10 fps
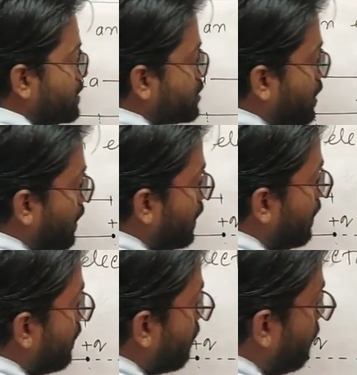potential
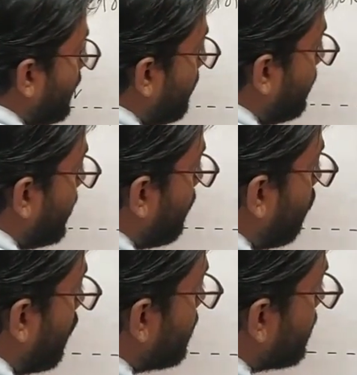will
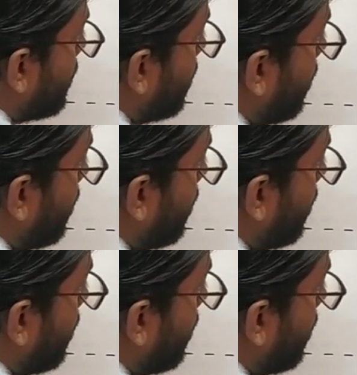be what?